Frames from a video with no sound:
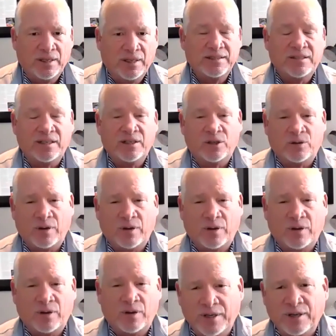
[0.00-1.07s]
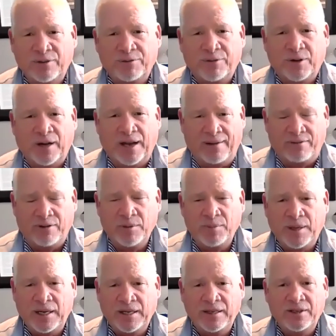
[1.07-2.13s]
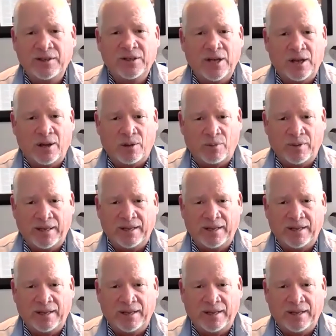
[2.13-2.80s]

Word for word: Is it an incredible year for everybody? No.